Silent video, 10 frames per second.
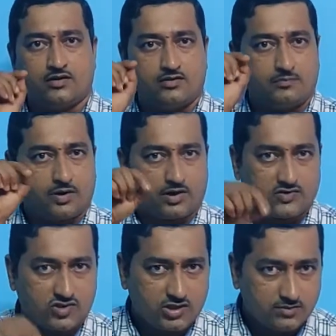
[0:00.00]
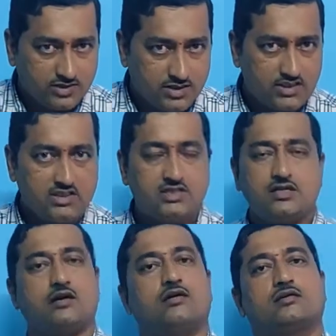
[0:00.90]
proximity
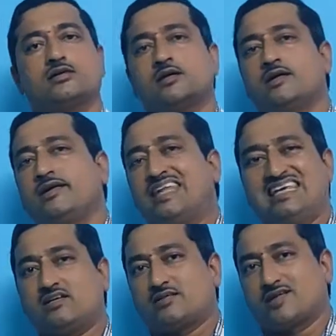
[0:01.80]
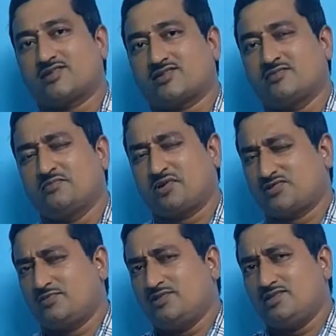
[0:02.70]
or nearness.
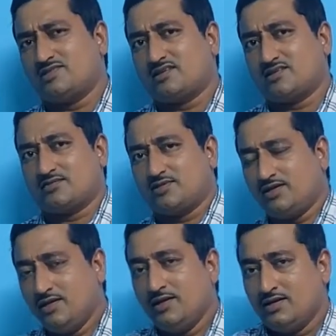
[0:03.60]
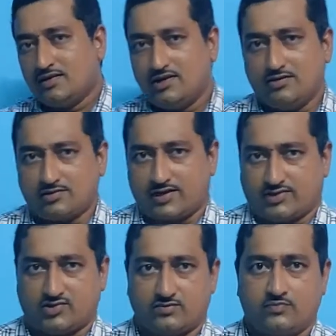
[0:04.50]
Proximity is the other word,
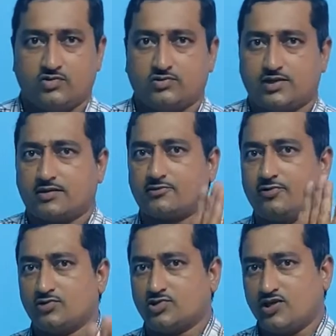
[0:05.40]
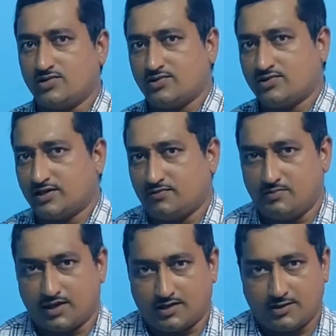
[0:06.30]
nearness. So there are four changes that we
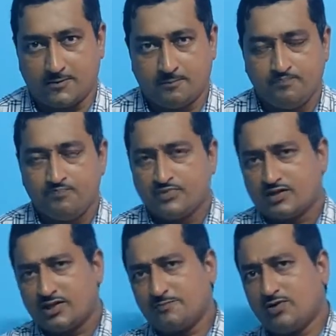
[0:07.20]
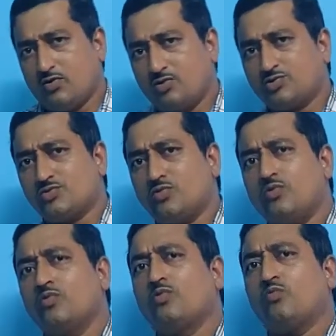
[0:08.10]
make. Let me go to
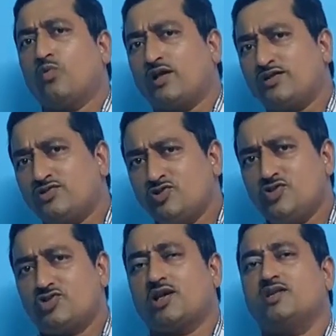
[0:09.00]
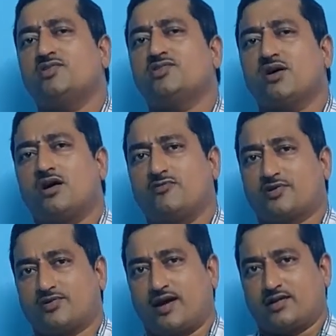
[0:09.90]
one change
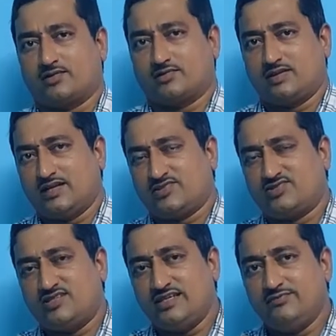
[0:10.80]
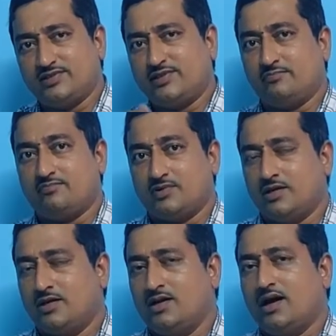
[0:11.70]
after another. Let's deal with them
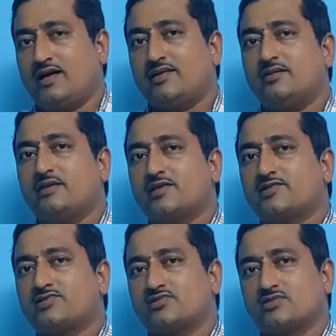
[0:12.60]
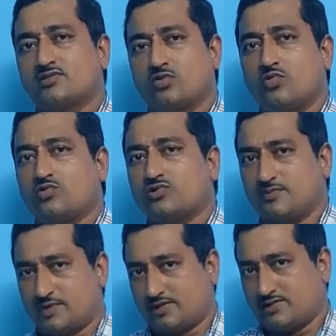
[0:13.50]
and then let's go to
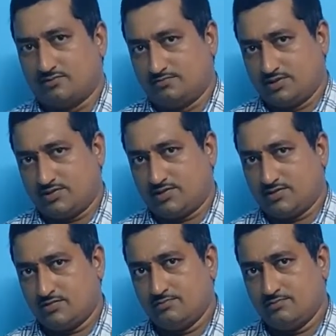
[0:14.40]
some examples.